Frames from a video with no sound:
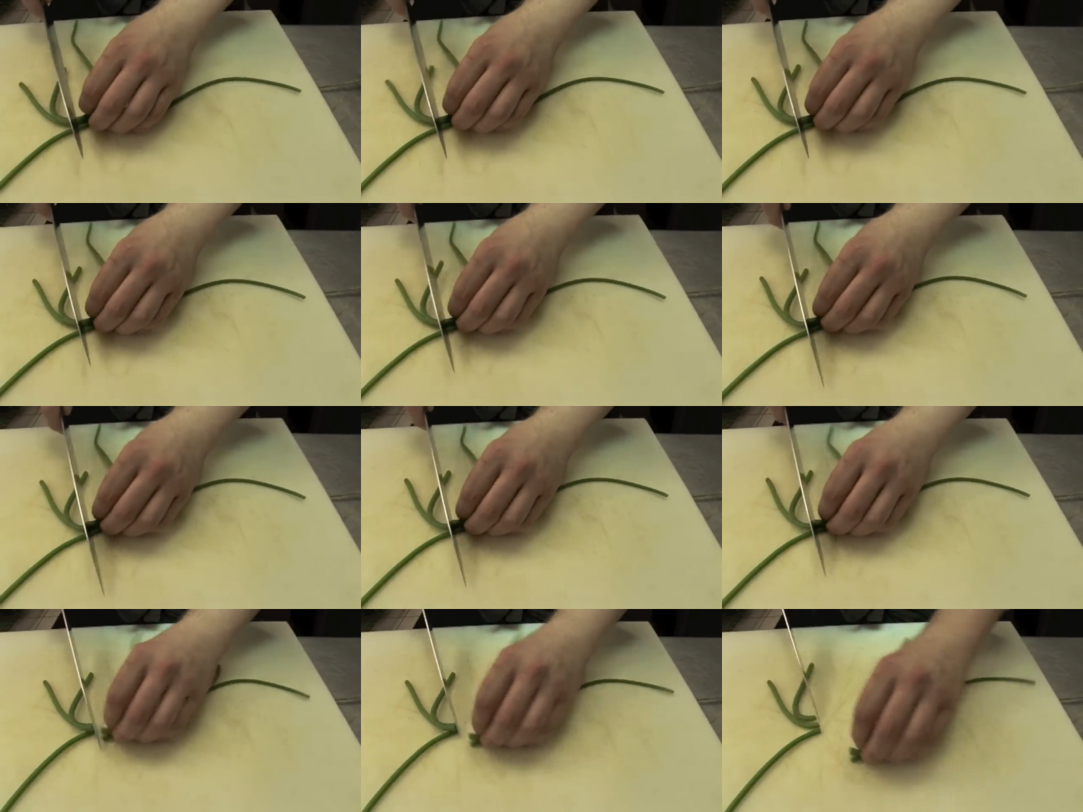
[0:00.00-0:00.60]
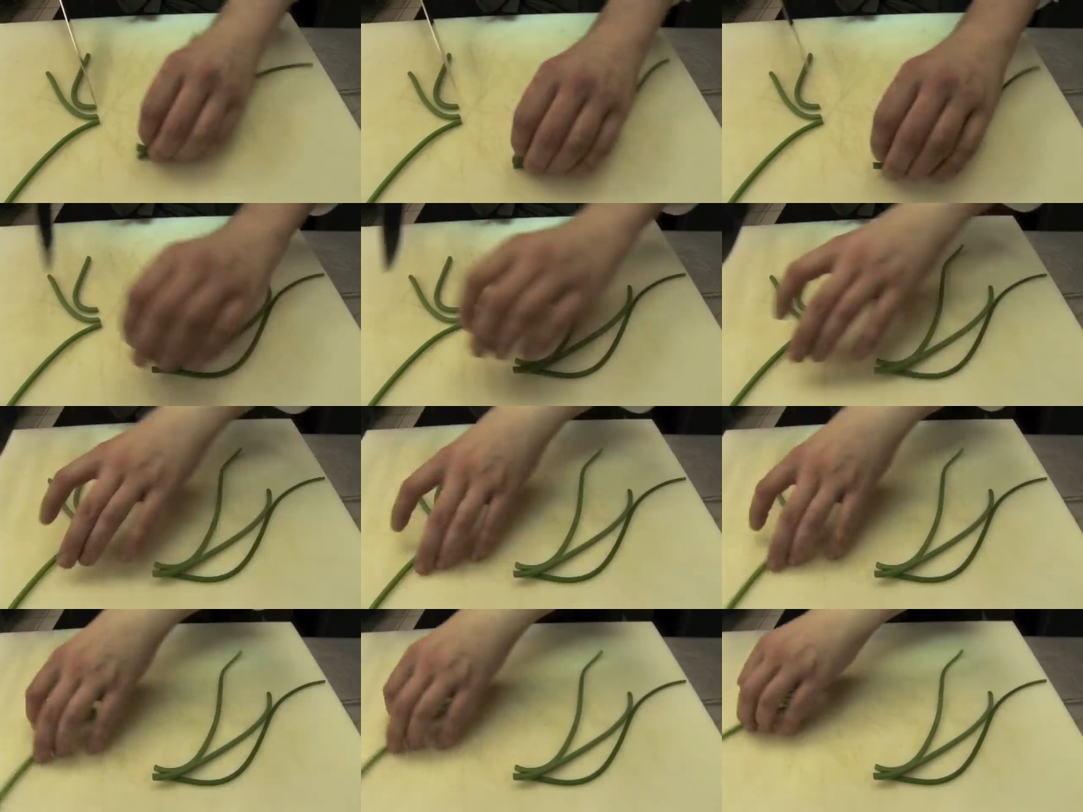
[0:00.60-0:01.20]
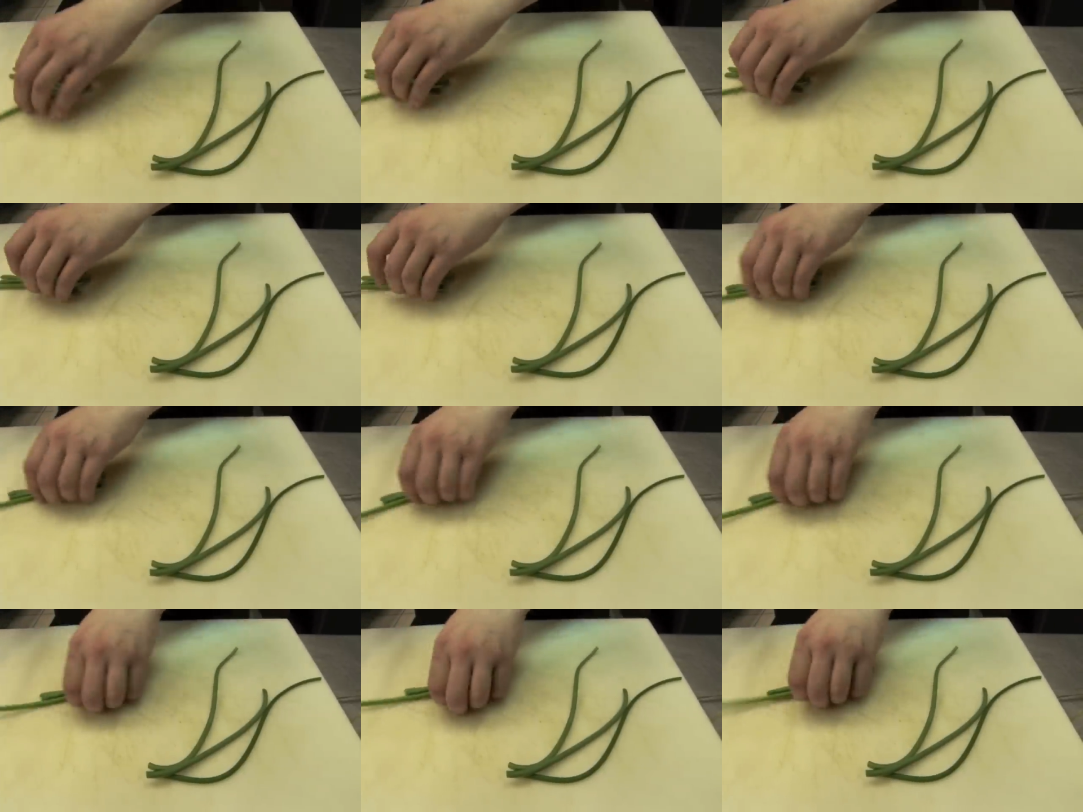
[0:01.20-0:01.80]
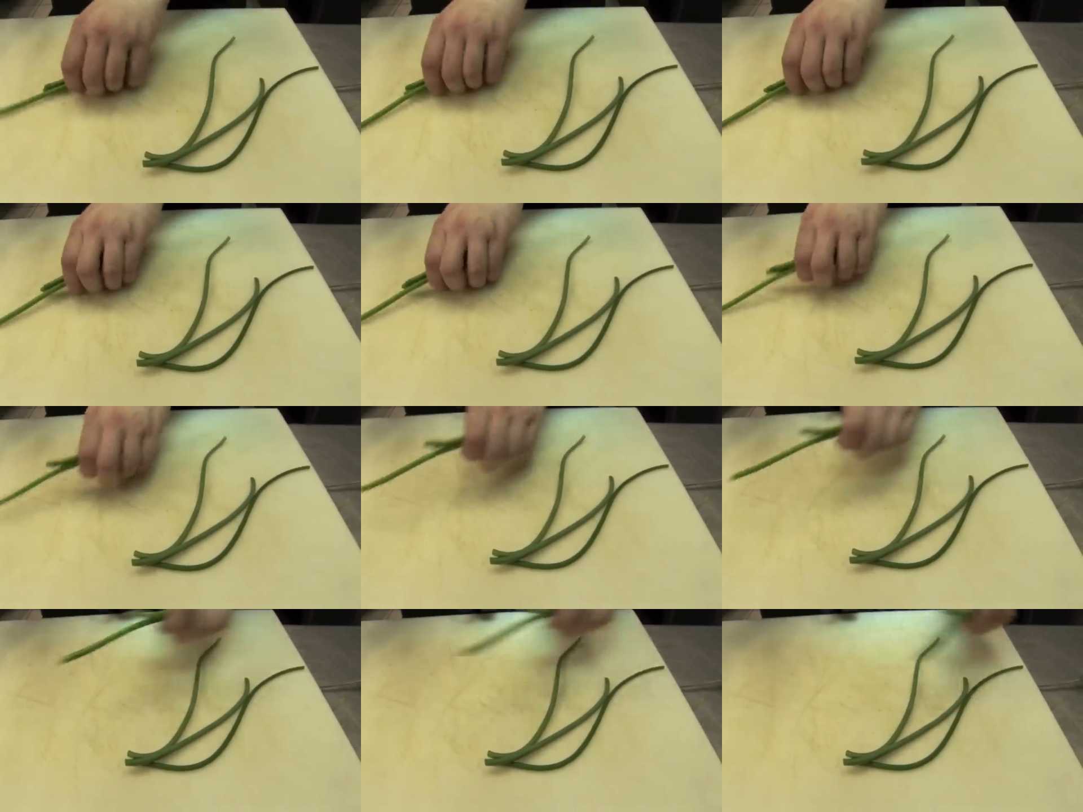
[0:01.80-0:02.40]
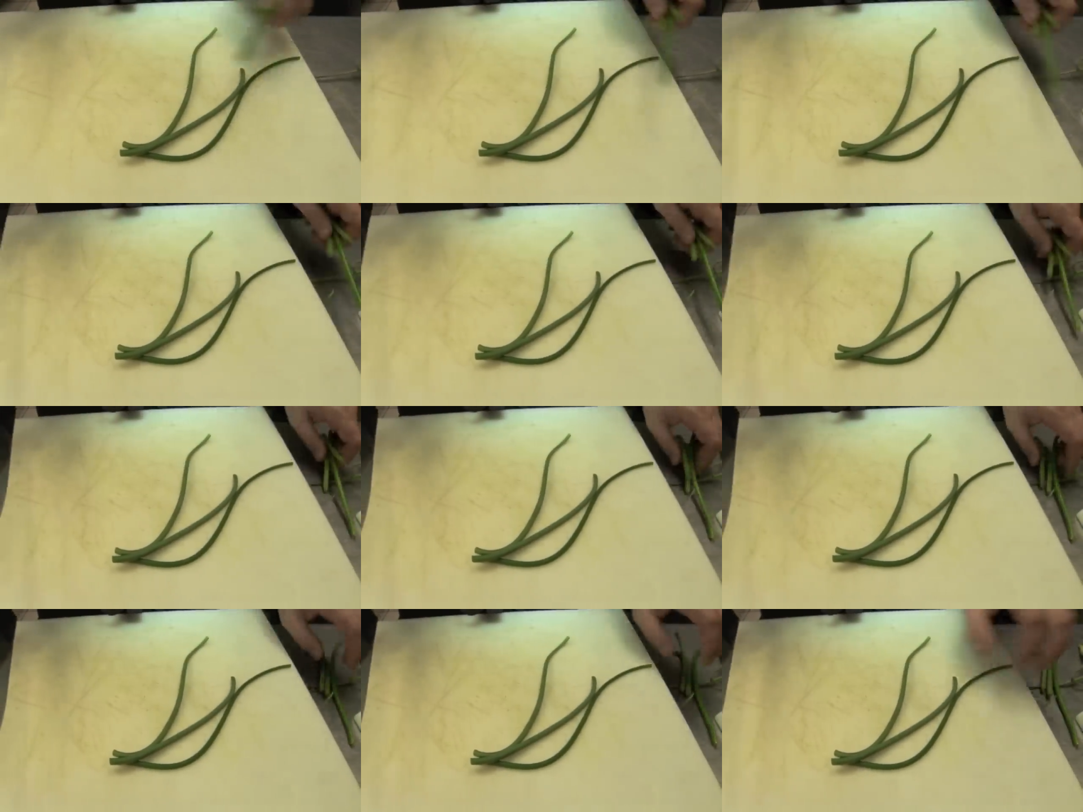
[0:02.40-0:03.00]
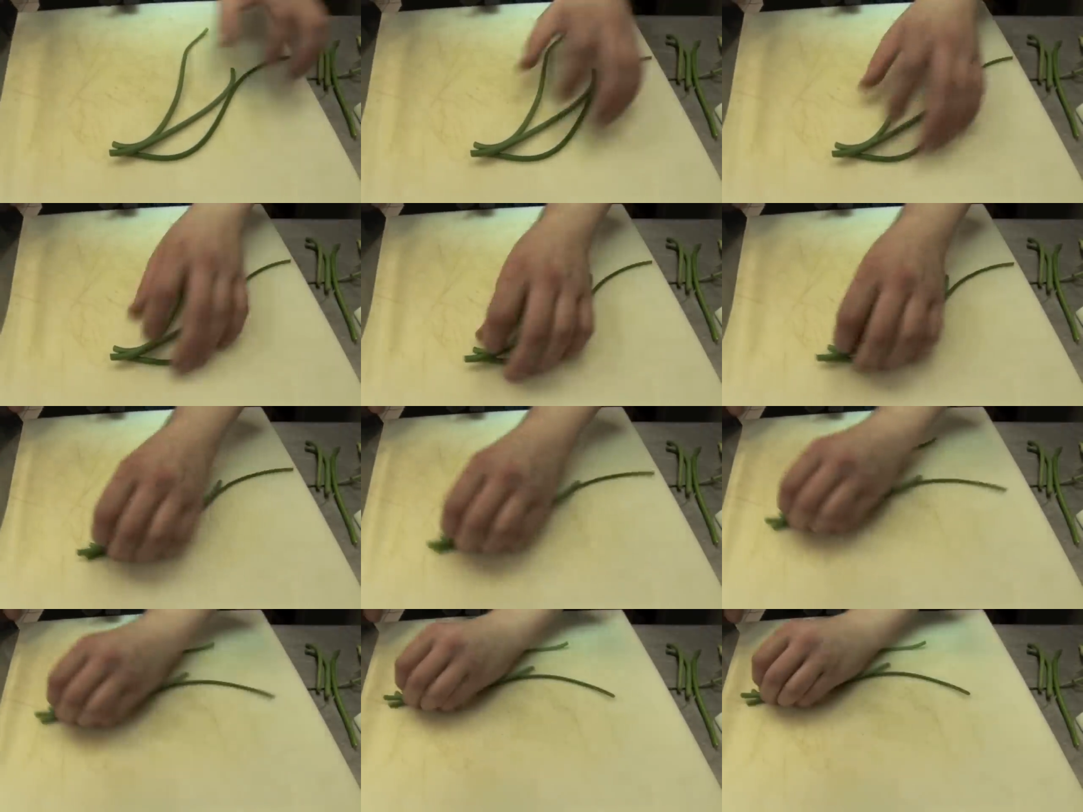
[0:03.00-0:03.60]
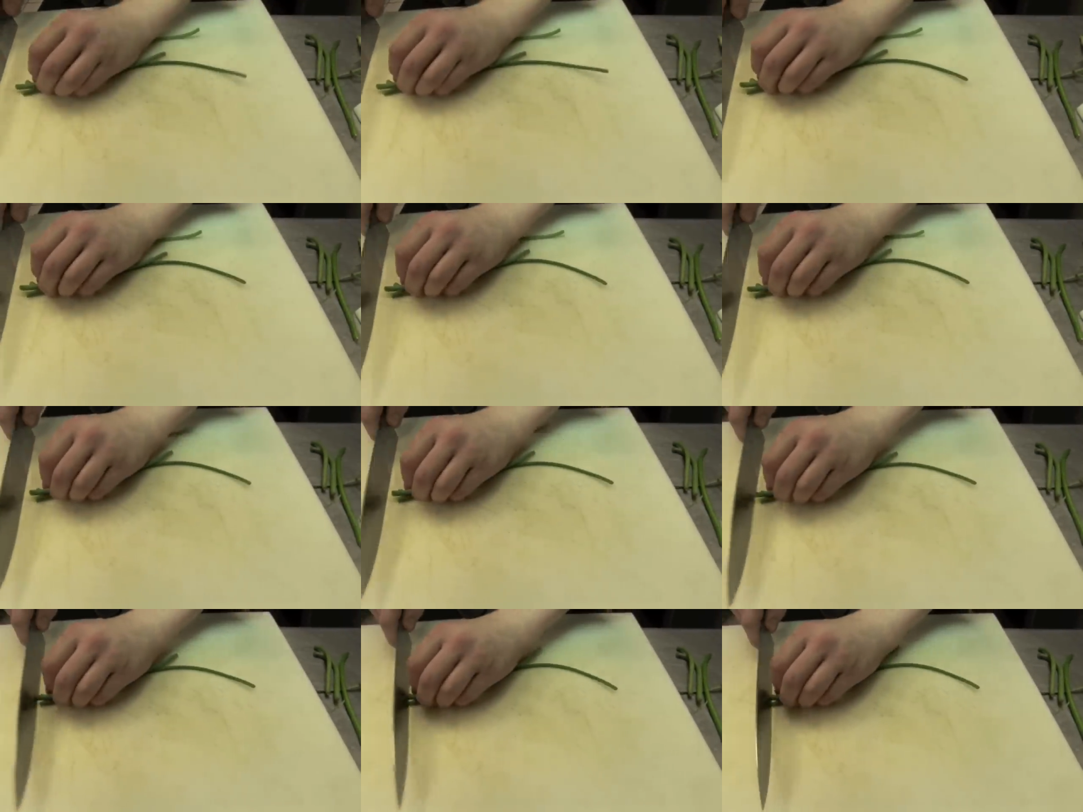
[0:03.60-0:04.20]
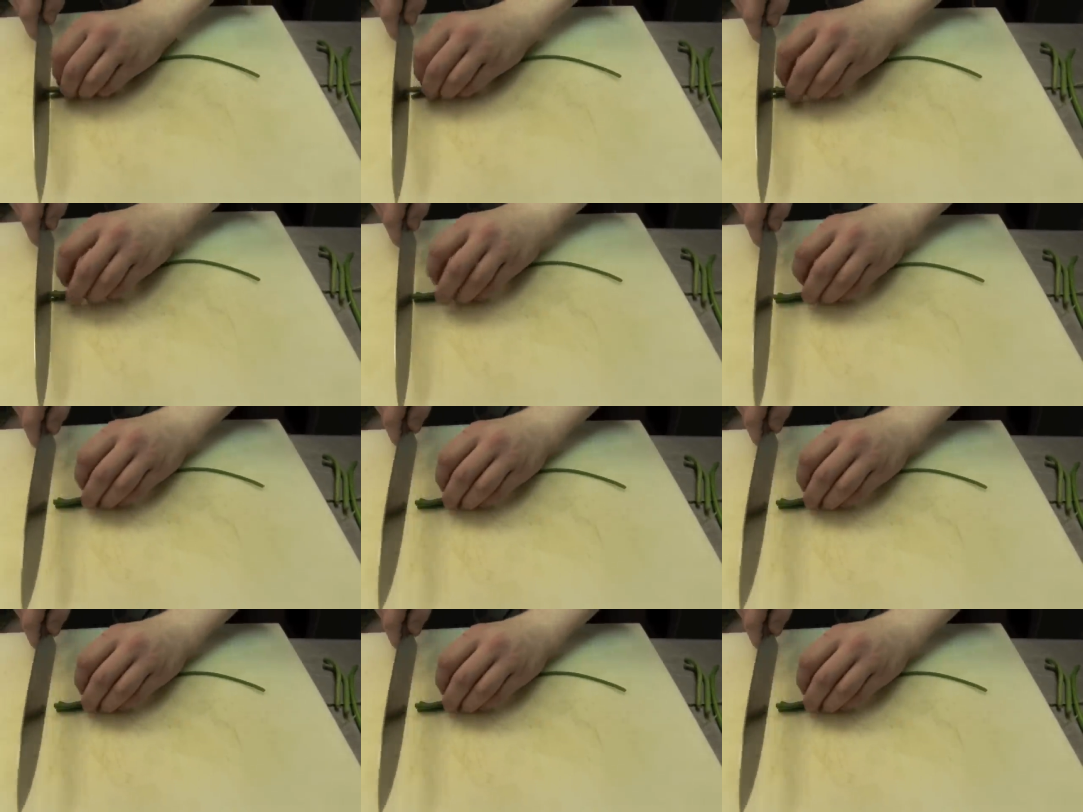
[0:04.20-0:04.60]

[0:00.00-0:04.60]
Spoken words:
Nobody's mouth can be seen.